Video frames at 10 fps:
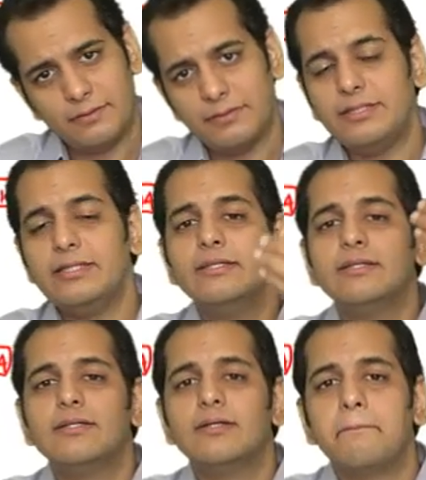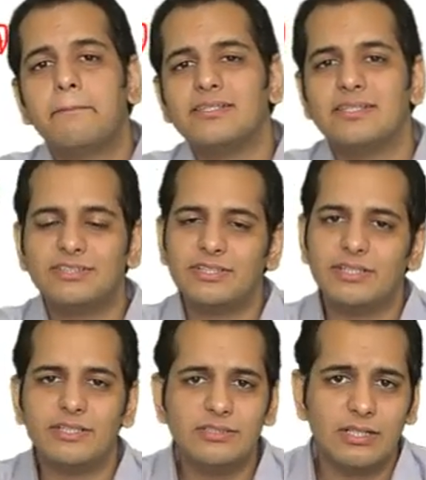the possession
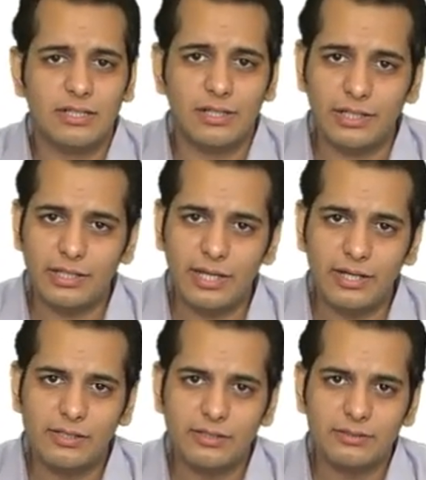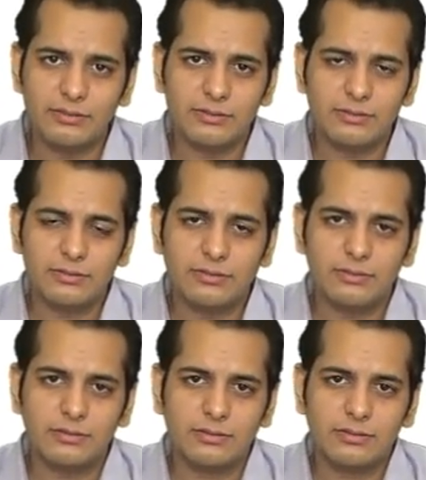is regained.
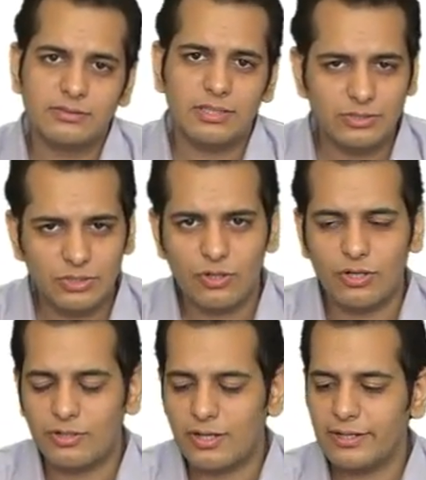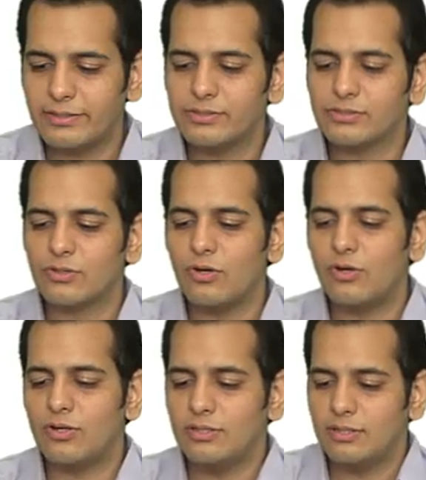Such a contract is
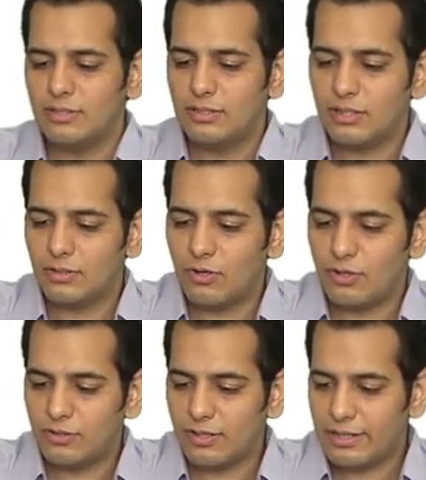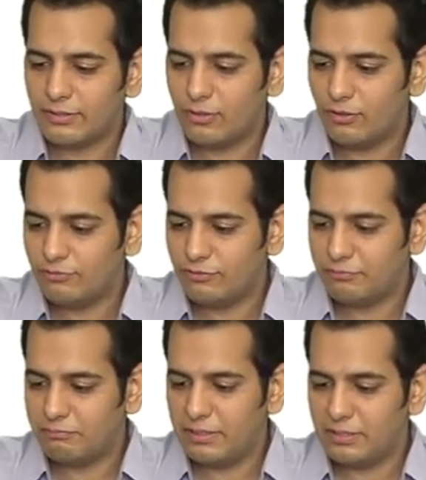called a contract of
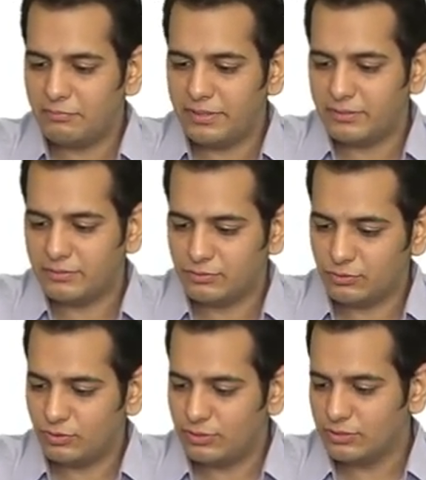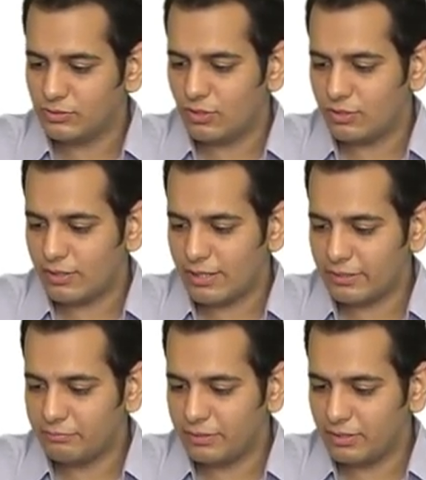bailment. So this
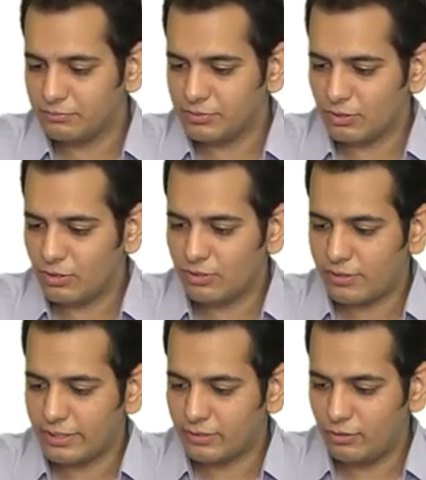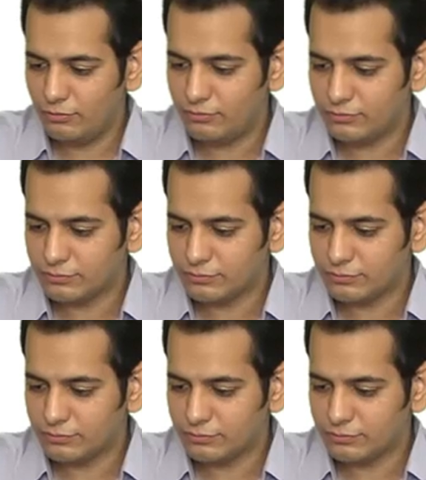contract becomes a contract of